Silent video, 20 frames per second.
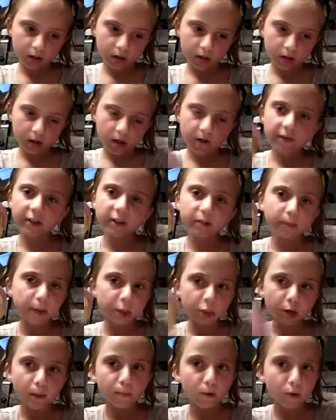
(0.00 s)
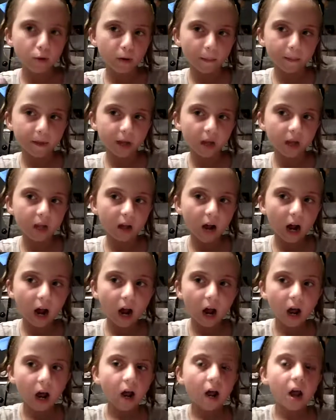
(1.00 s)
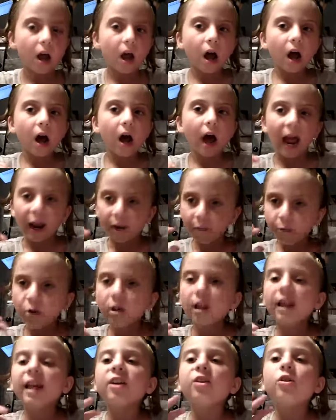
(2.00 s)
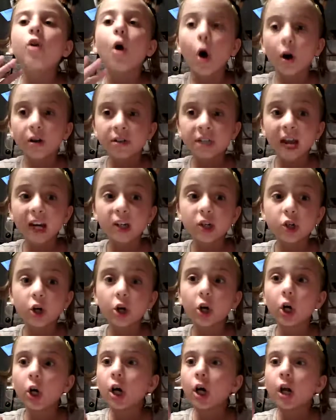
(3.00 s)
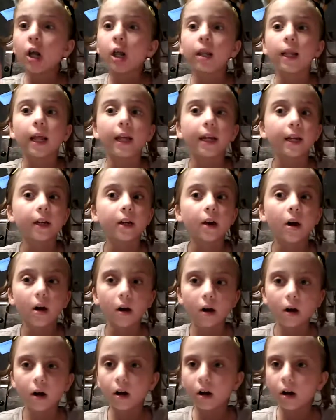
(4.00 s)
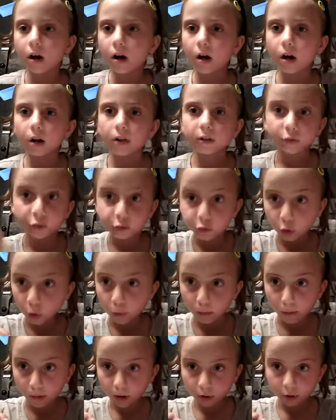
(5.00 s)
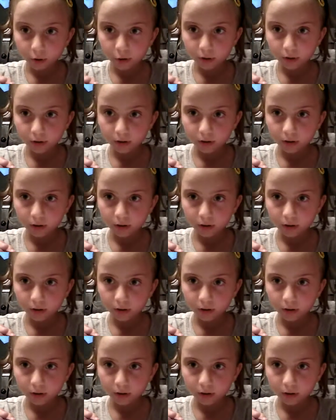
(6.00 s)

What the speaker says: If it's my jumbo cupcake, I will like contact her like so much.